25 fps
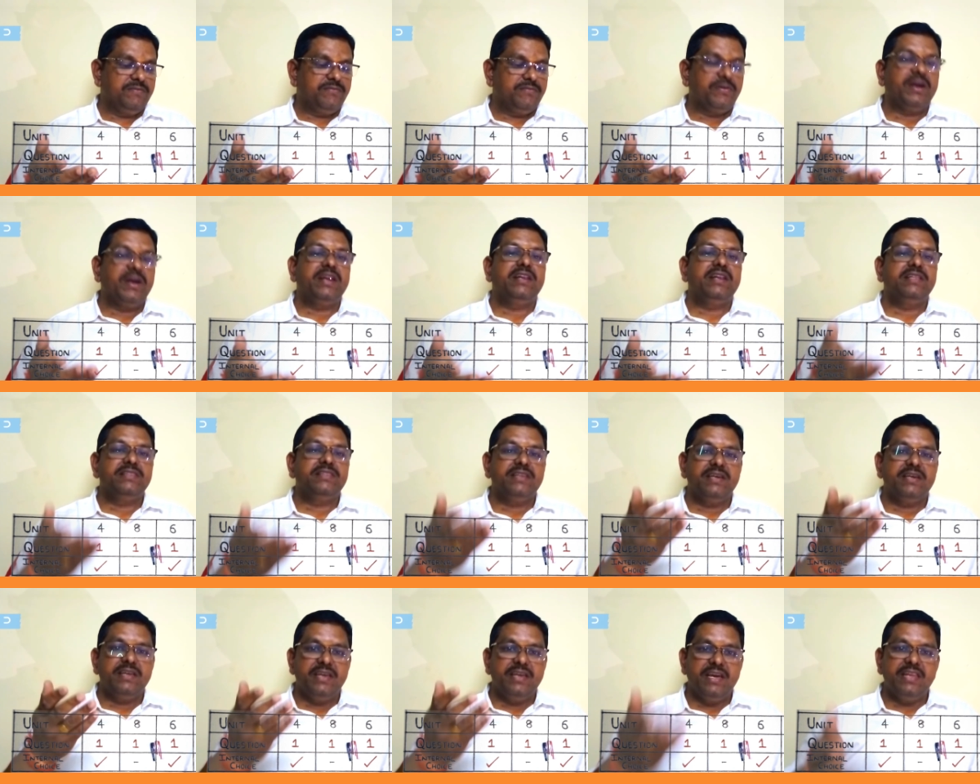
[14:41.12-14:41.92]
finding
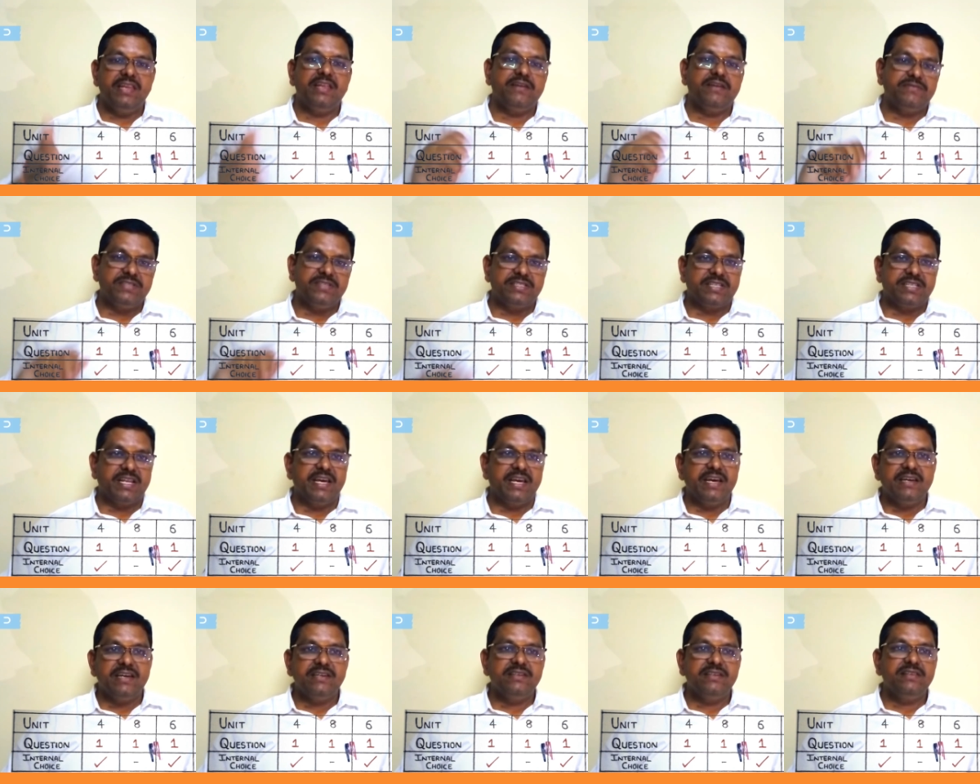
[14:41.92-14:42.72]
the area of the
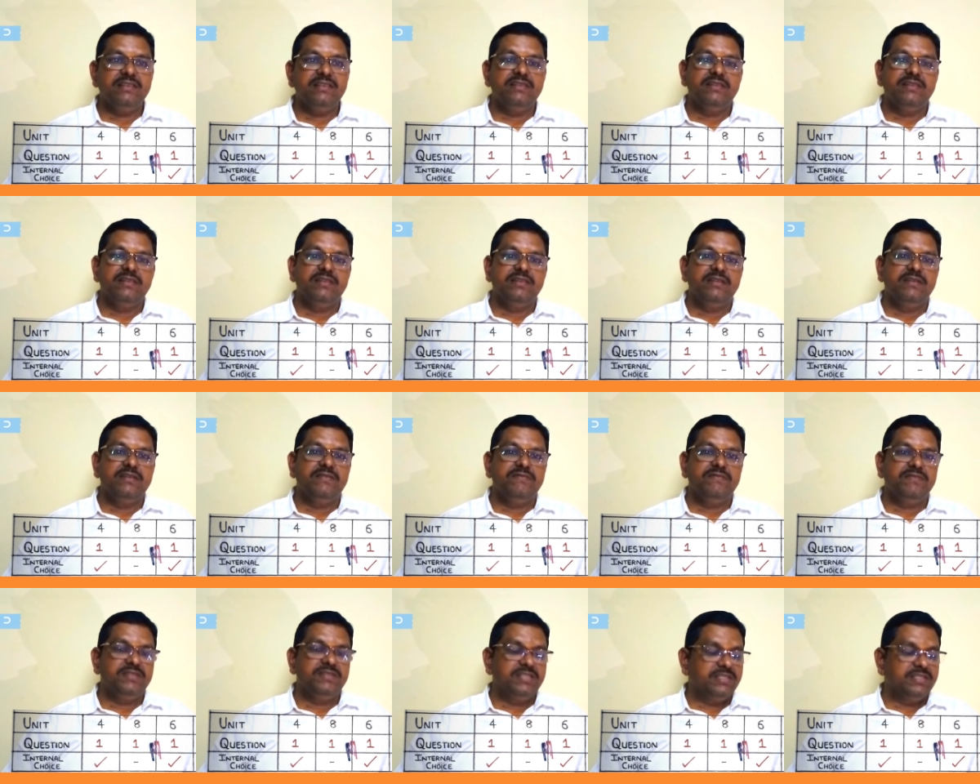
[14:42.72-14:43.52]
triangle
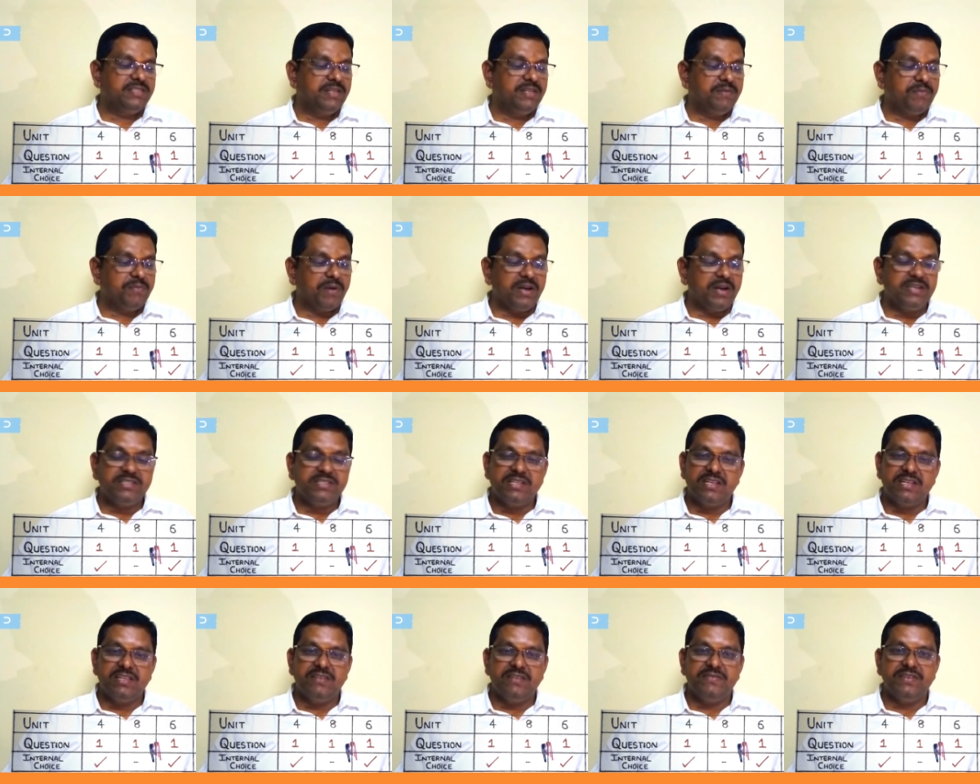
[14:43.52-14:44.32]
when the 3
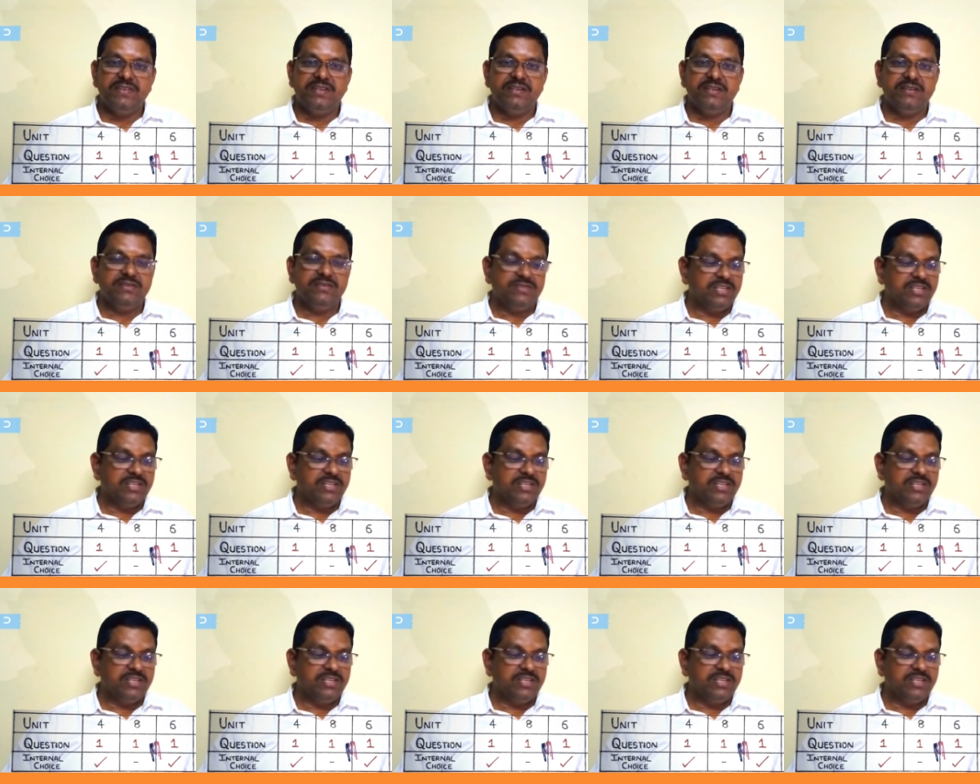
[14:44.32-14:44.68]
points are given.